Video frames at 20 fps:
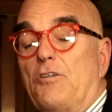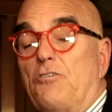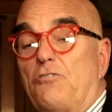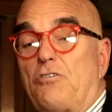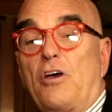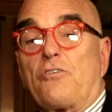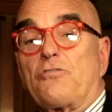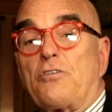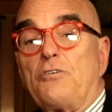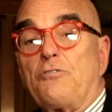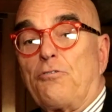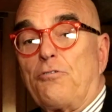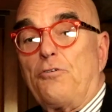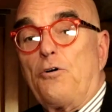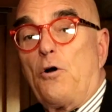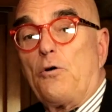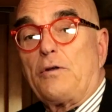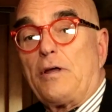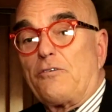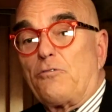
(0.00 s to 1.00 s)
Justin
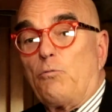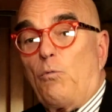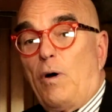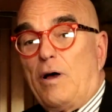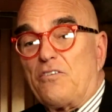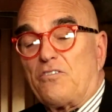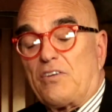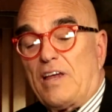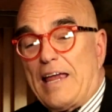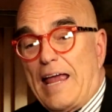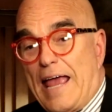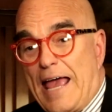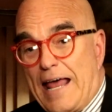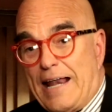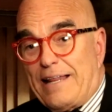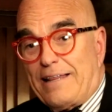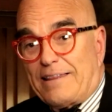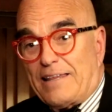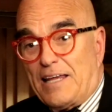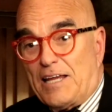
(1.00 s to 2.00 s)
Trudeau doesn't want to say
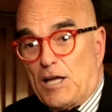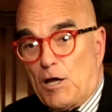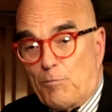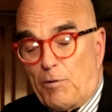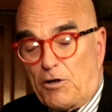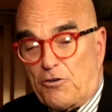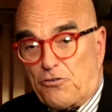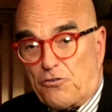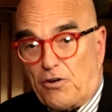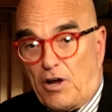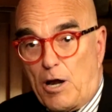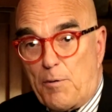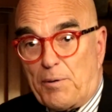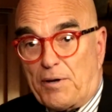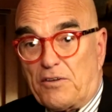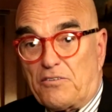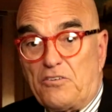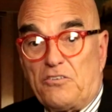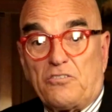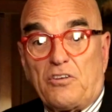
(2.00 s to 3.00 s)
anything about China
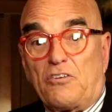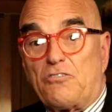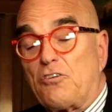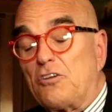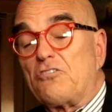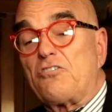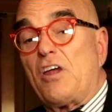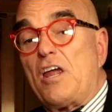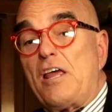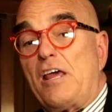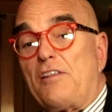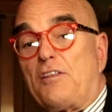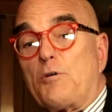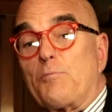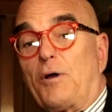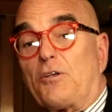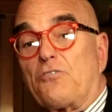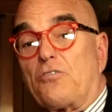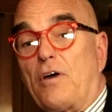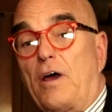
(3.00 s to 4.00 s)
because he says to say anything
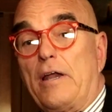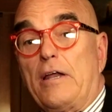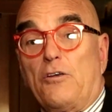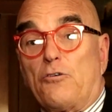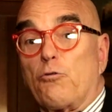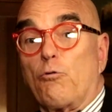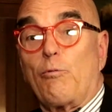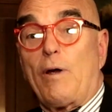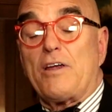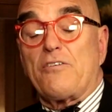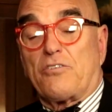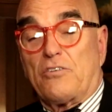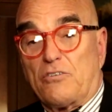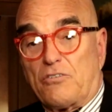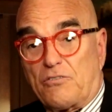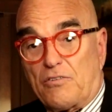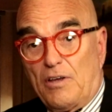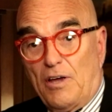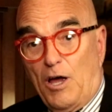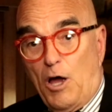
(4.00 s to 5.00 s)
about China is
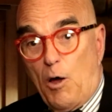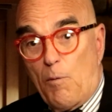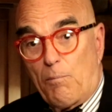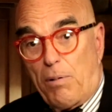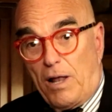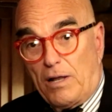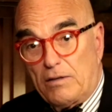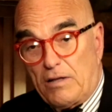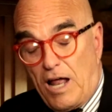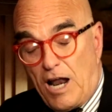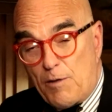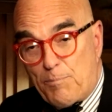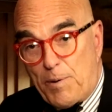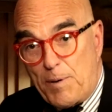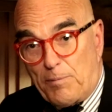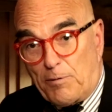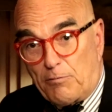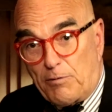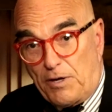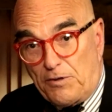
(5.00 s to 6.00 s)
racist. While a lot of
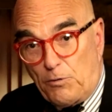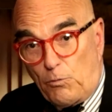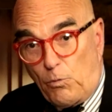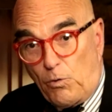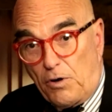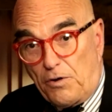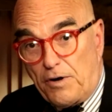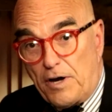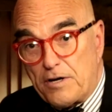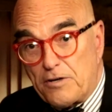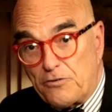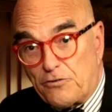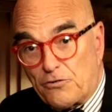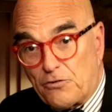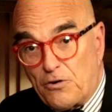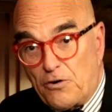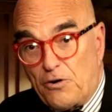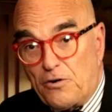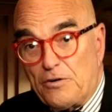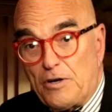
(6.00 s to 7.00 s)
people around the world are
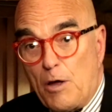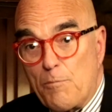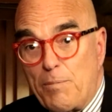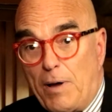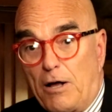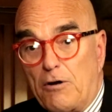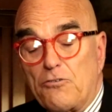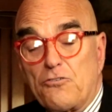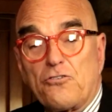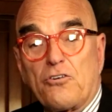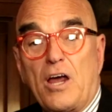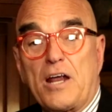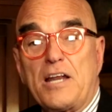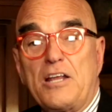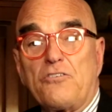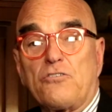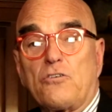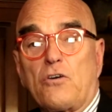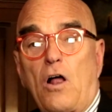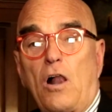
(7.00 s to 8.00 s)
concerned about
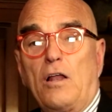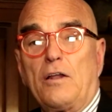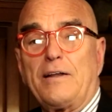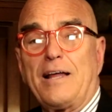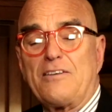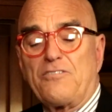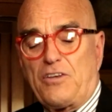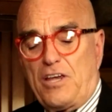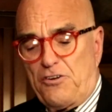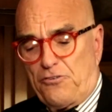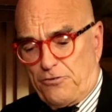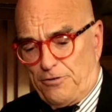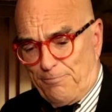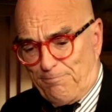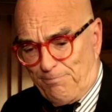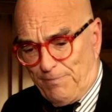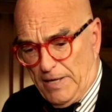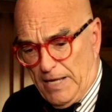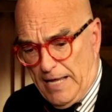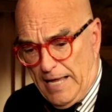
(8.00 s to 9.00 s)
Chinese colonization.
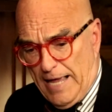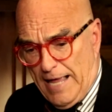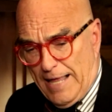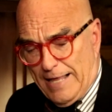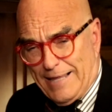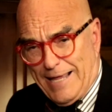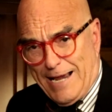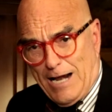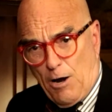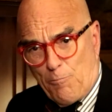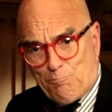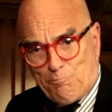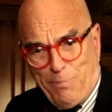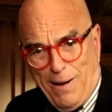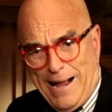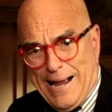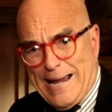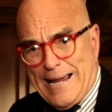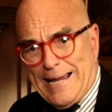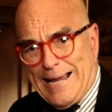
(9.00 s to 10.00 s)
They are
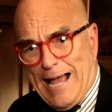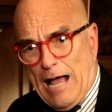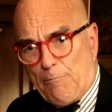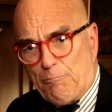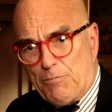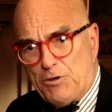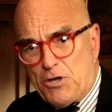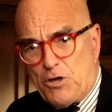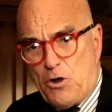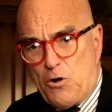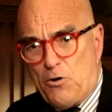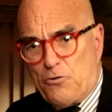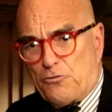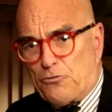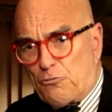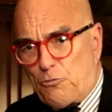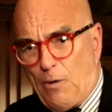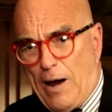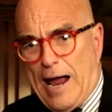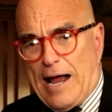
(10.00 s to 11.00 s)
buying up
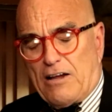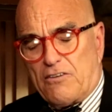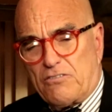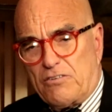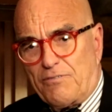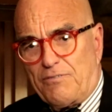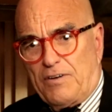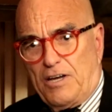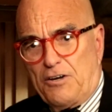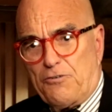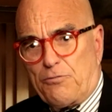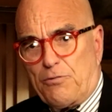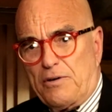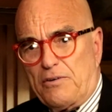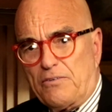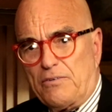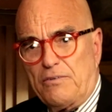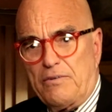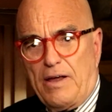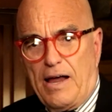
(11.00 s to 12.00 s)
huge tracts of
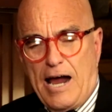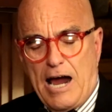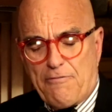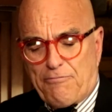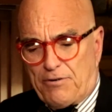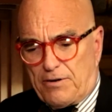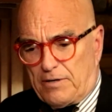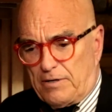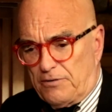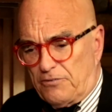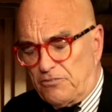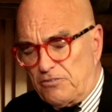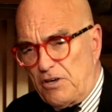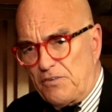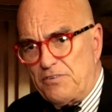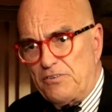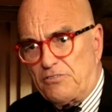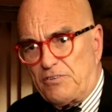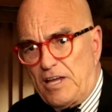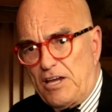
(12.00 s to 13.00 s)
countries in Africa,
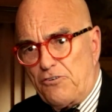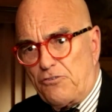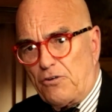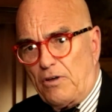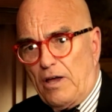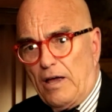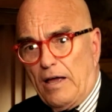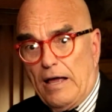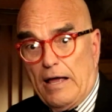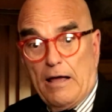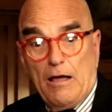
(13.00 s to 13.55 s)
Southeast Asia,